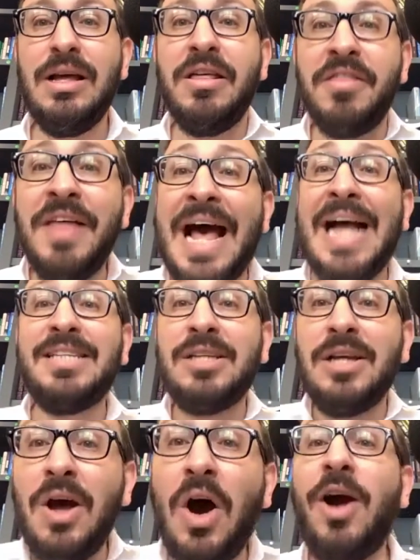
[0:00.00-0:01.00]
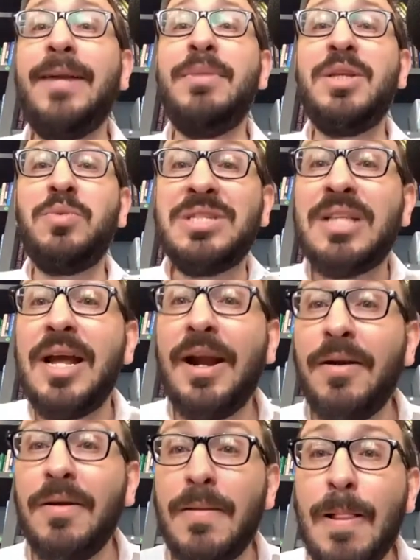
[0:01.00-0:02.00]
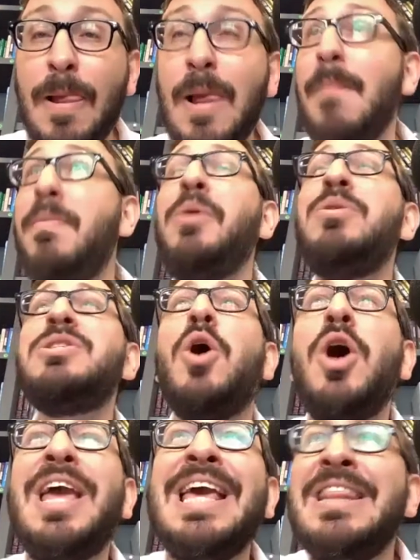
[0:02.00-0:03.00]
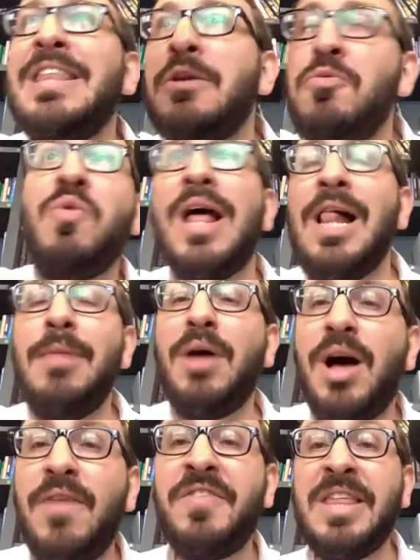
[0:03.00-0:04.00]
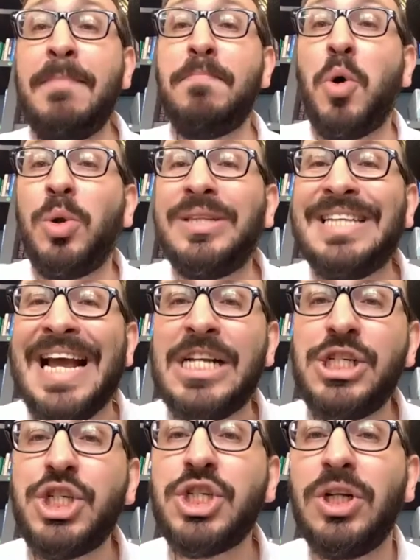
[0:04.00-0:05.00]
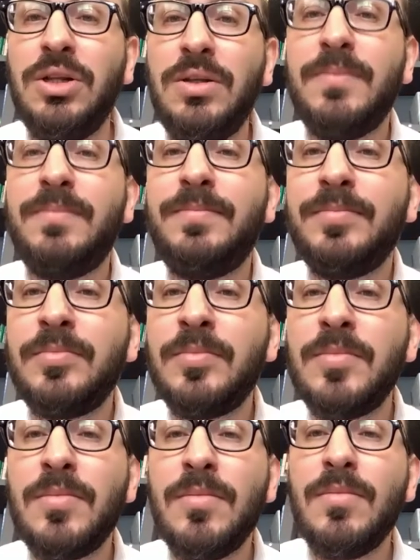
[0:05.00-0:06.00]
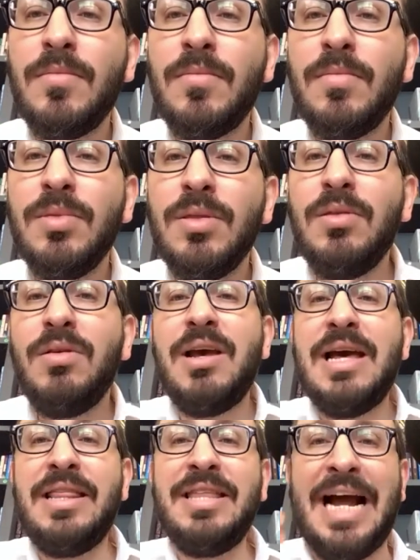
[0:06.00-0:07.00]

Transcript: That argument was there, but it was in the realm of the potential, and the